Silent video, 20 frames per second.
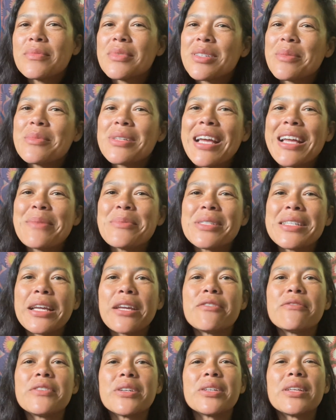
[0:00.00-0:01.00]
sometimes it
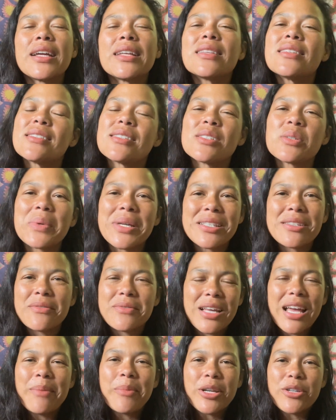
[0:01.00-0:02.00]
can feel like this is a waste of
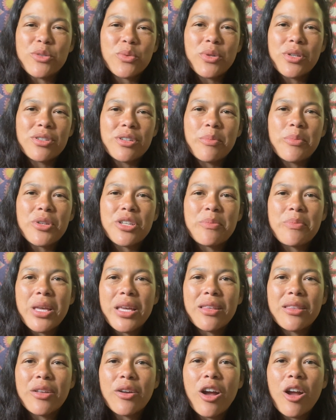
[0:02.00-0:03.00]
time. I just want to jump into
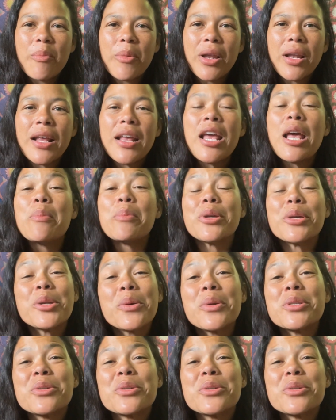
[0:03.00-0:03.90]
making the garment. But you know what's